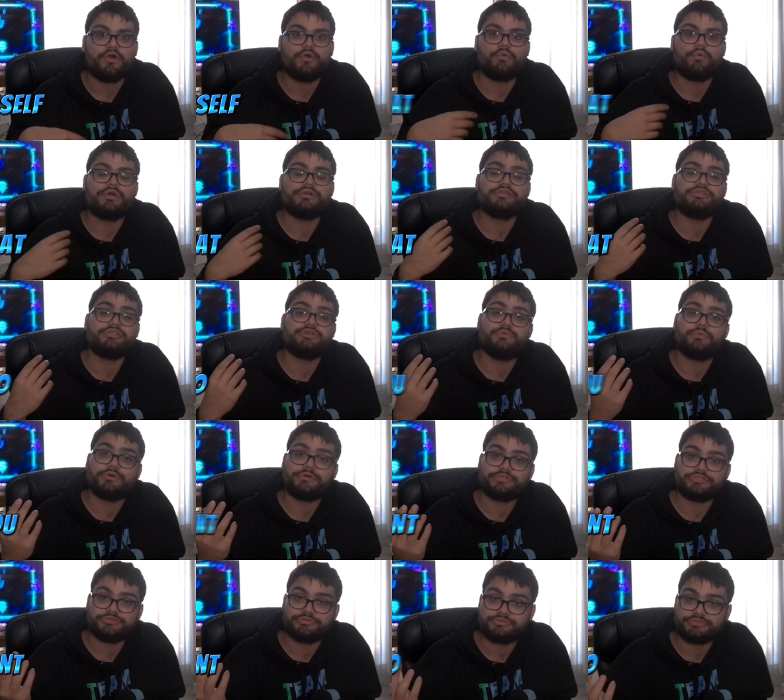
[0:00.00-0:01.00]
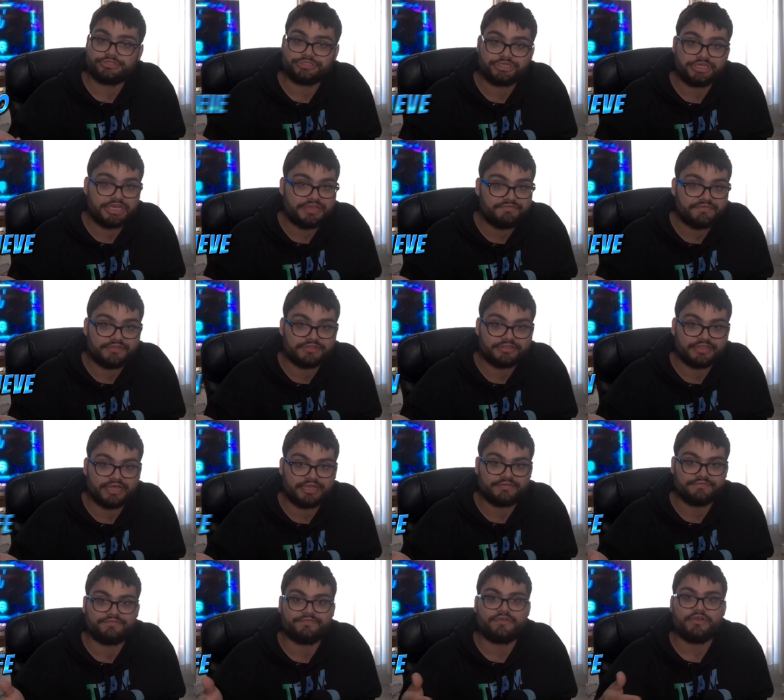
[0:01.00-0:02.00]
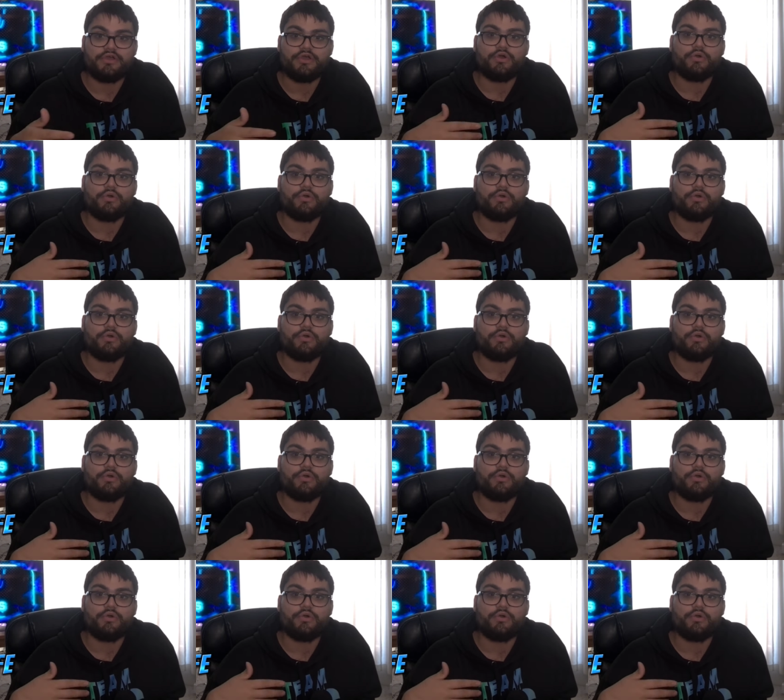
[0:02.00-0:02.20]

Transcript: What do you want to achieve in life?